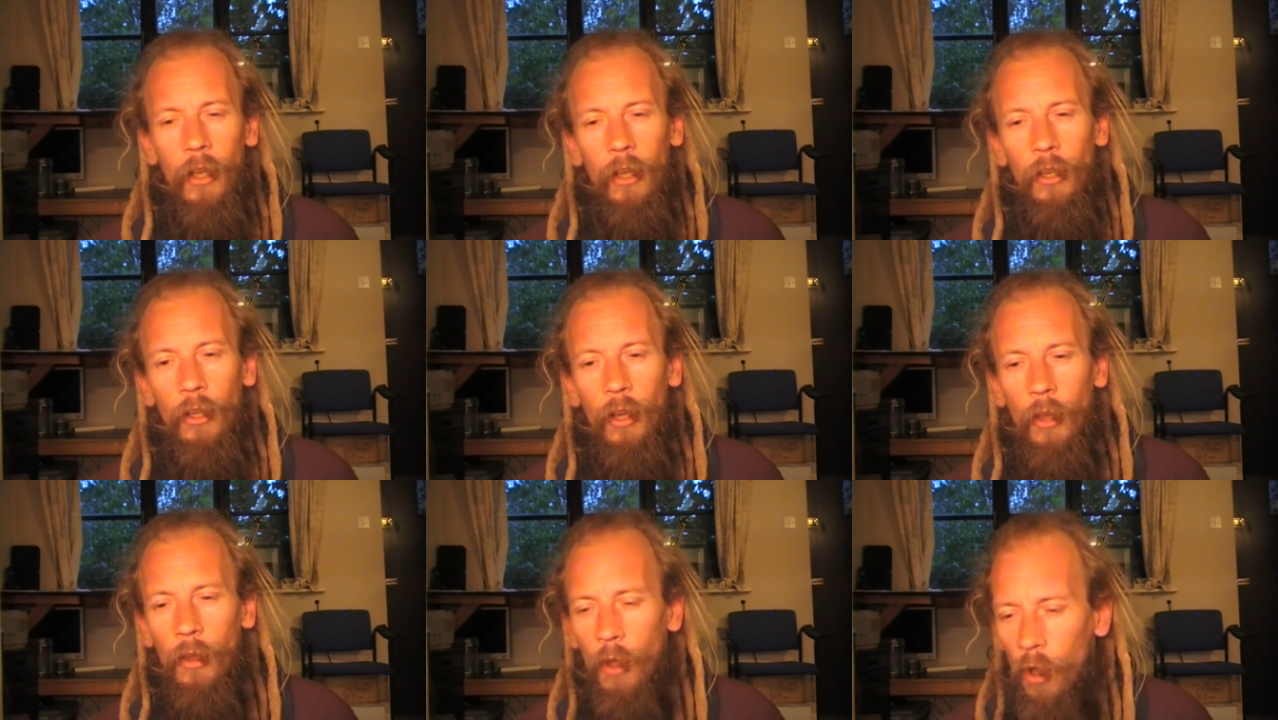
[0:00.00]
you
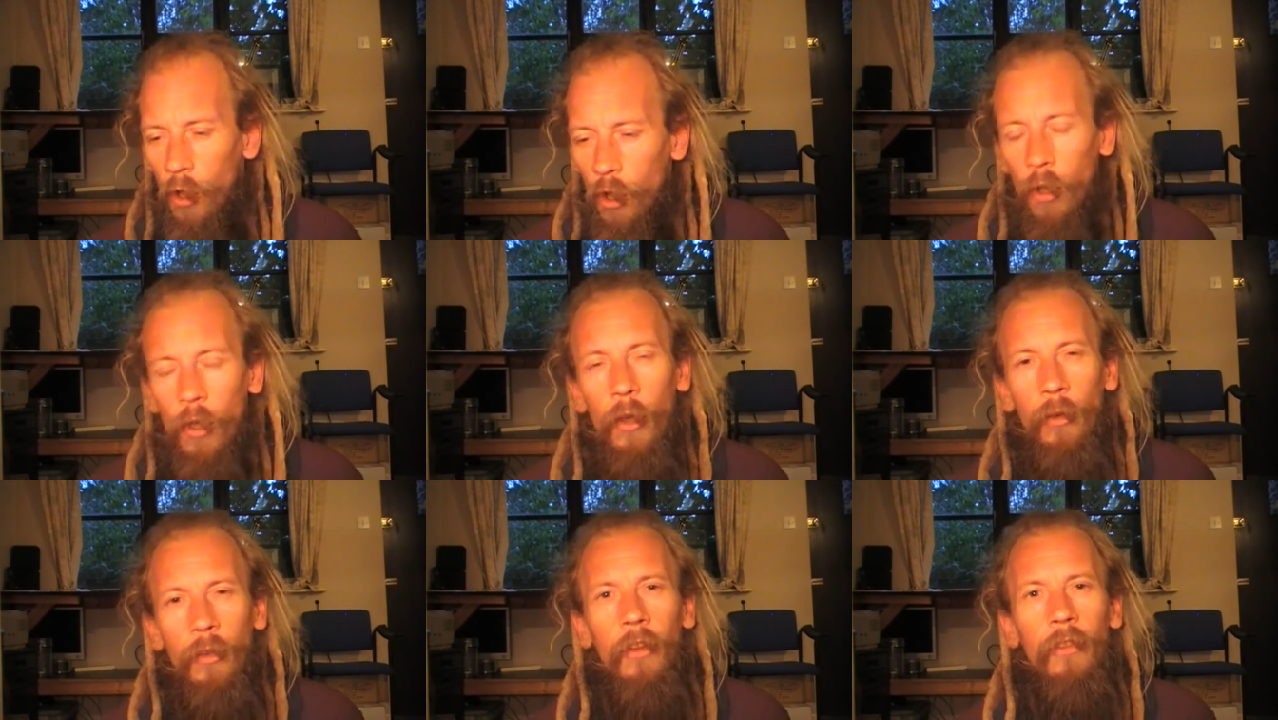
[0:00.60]
know,
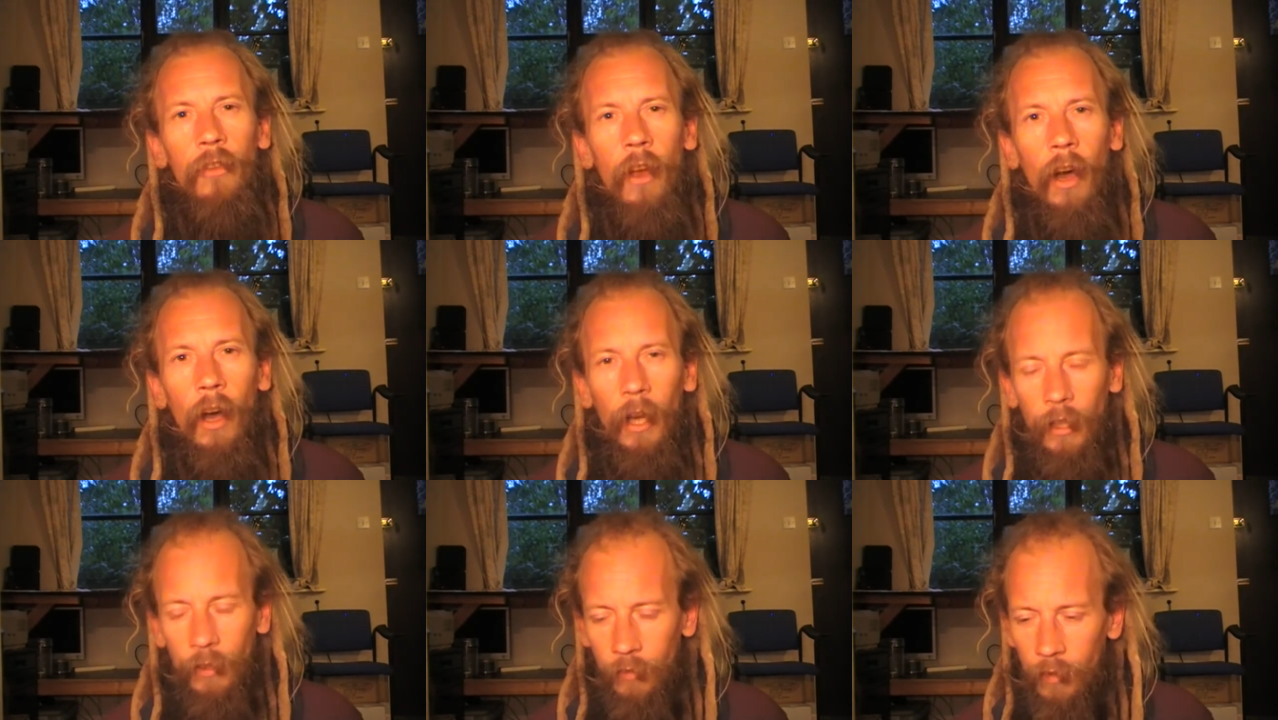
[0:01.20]
who
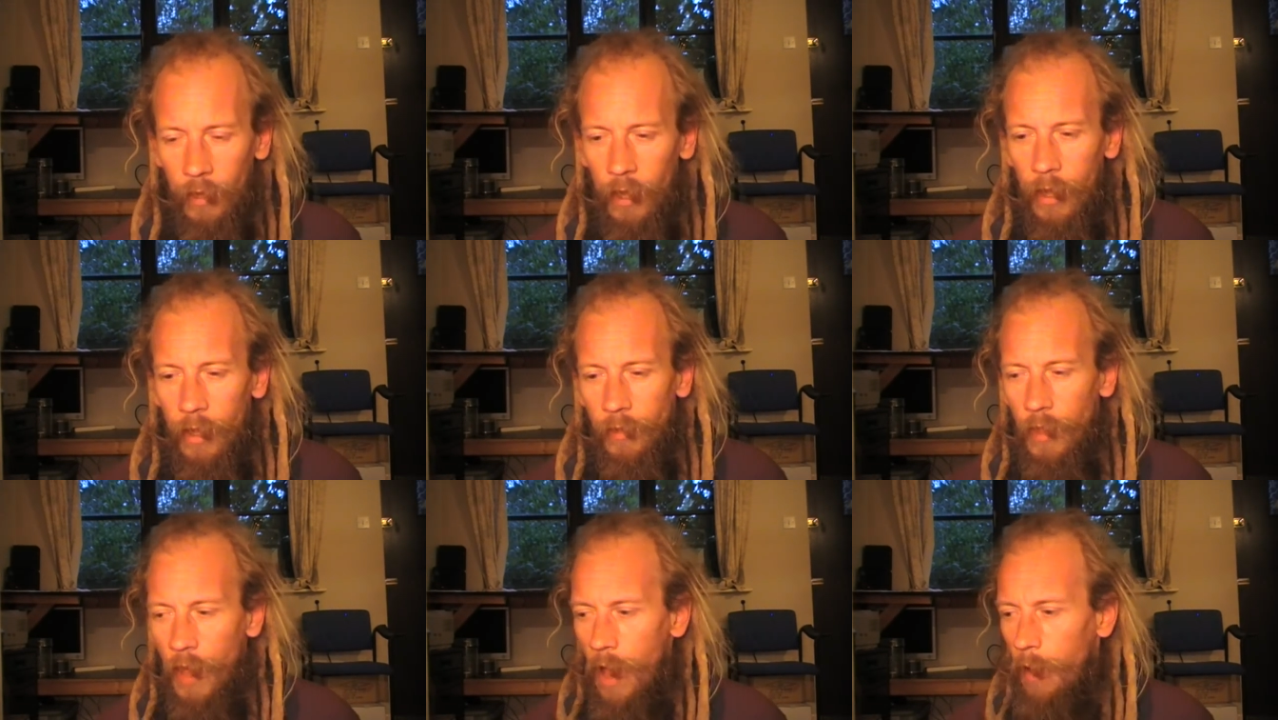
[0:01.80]
decides
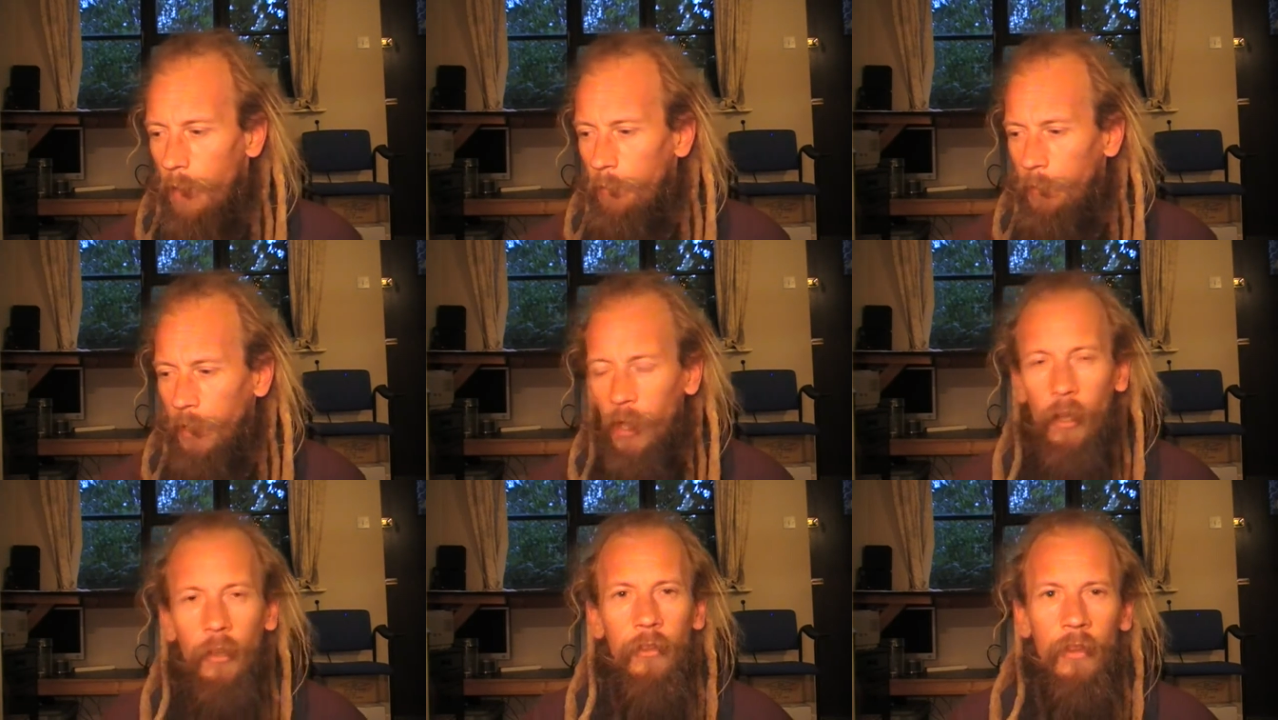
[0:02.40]
that
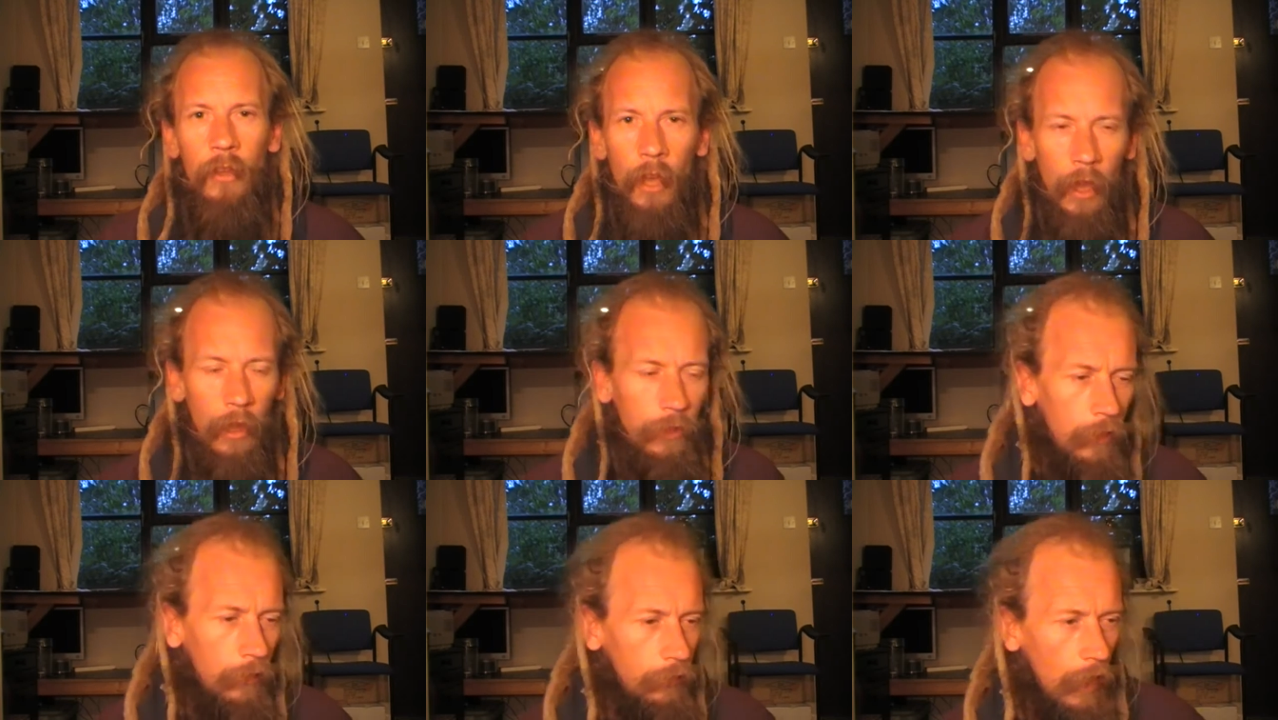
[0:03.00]
because the
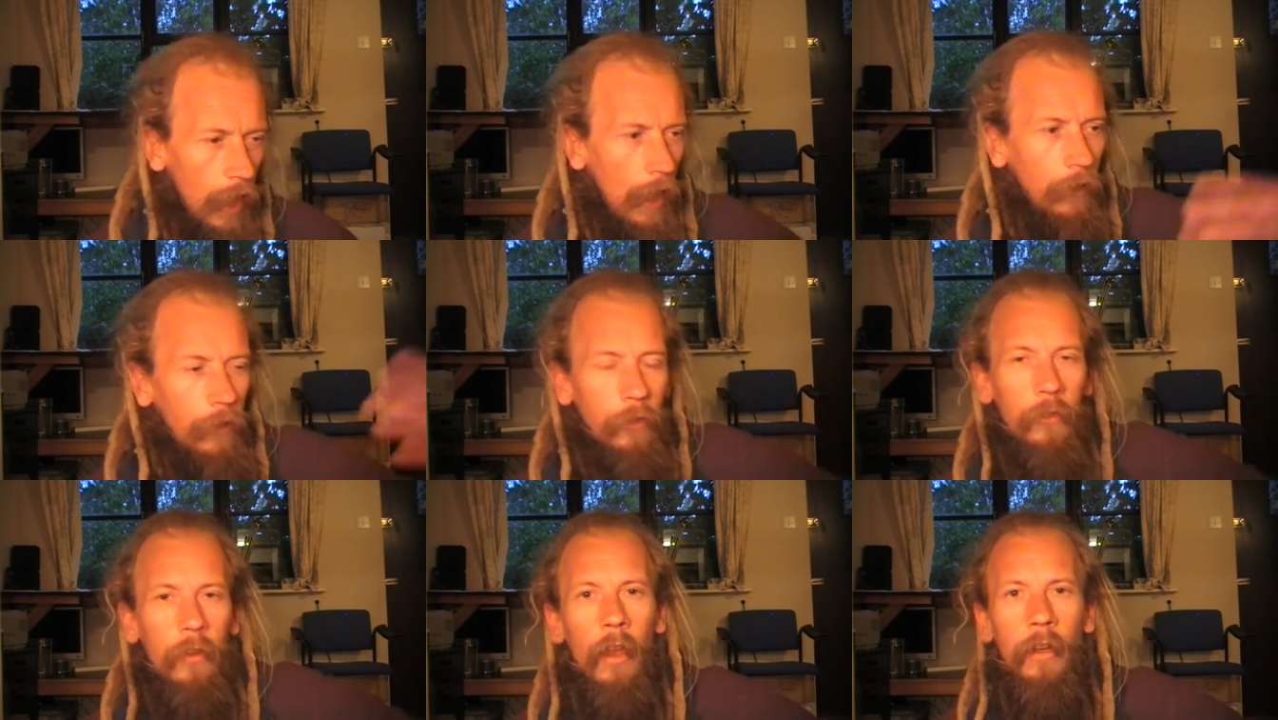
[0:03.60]
earth is there and the
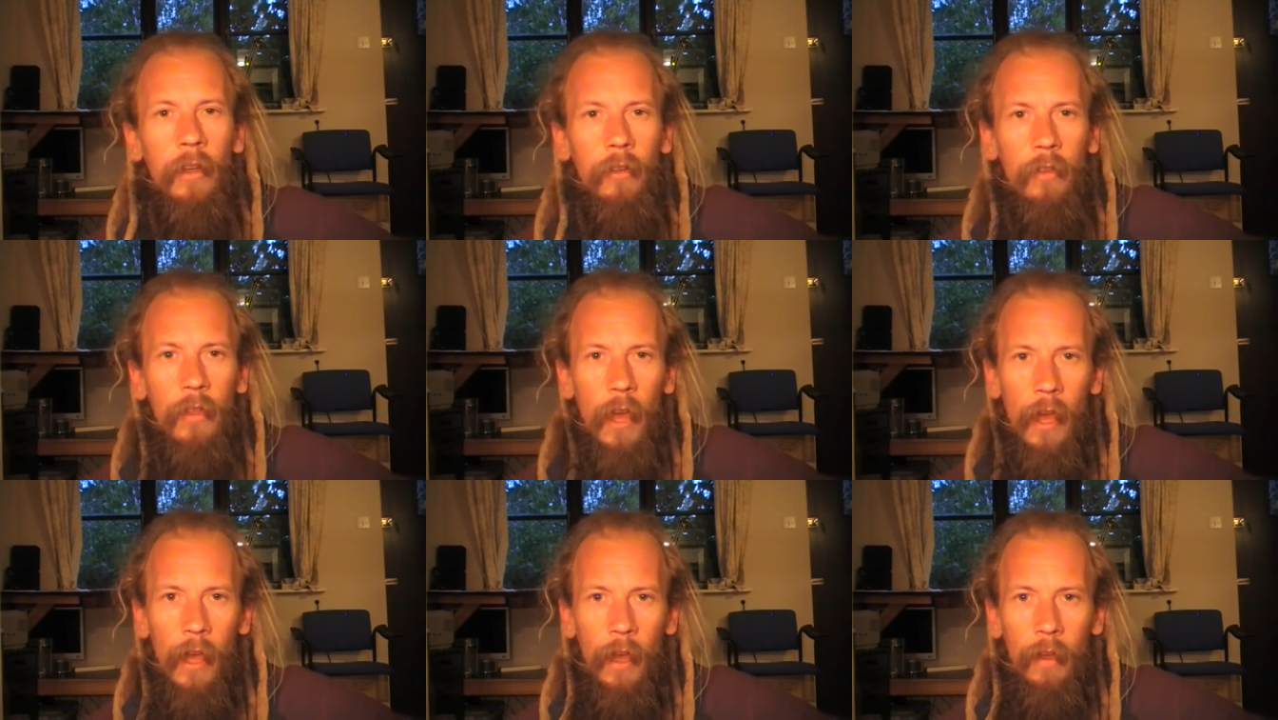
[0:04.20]
sun is
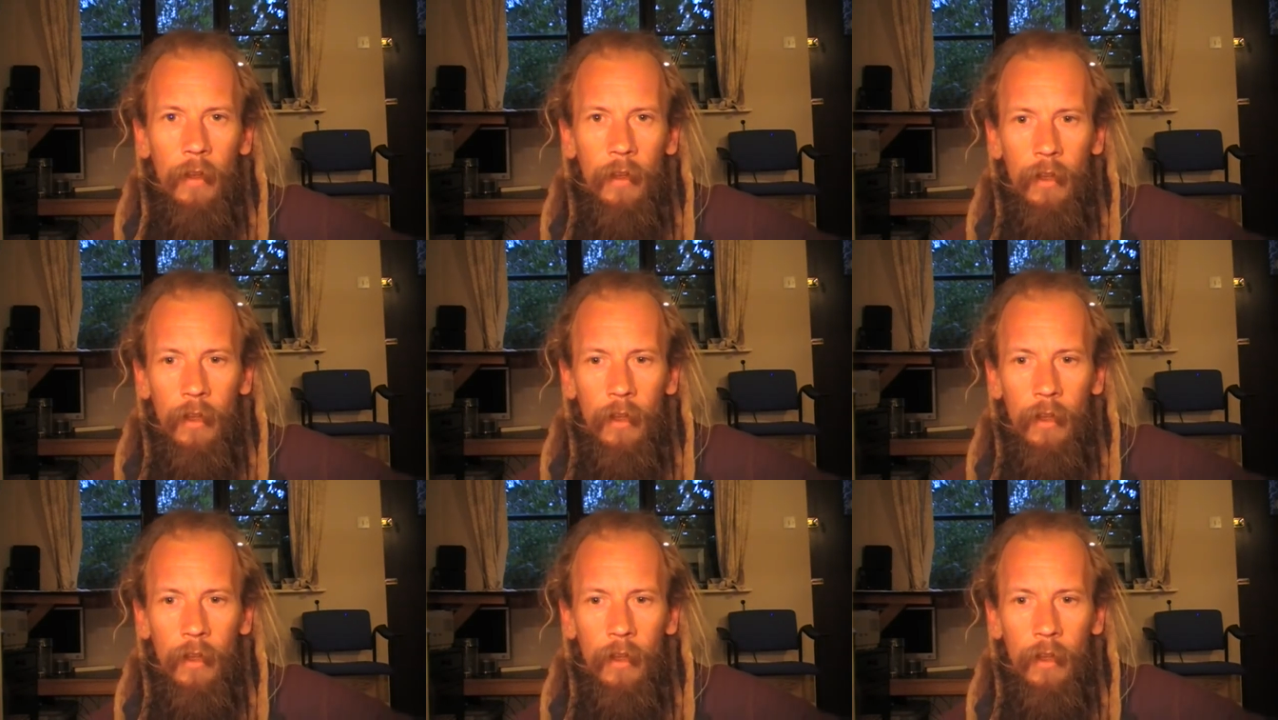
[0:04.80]
there,